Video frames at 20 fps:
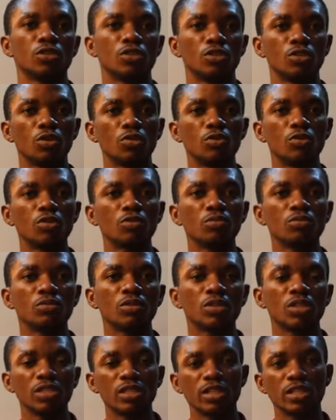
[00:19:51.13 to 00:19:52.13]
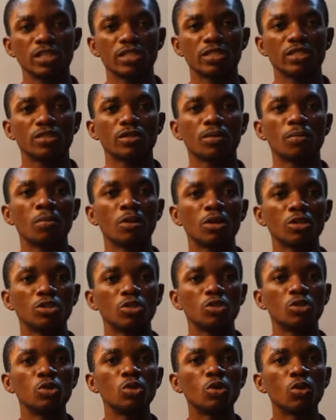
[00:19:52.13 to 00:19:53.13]
your room is
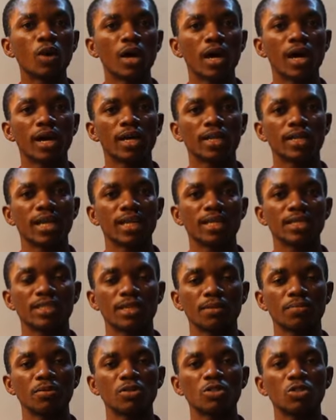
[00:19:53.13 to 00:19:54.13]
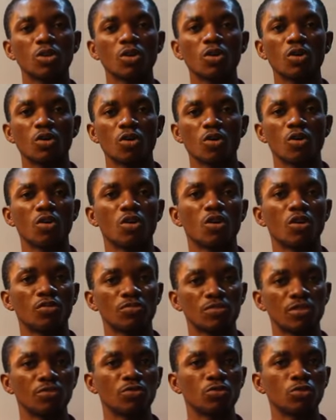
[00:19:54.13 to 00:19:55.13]
much lower than the temperature
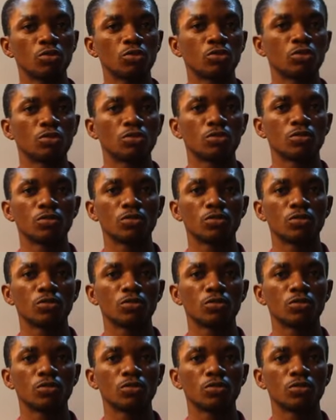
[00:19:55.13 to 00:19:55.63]
of the food,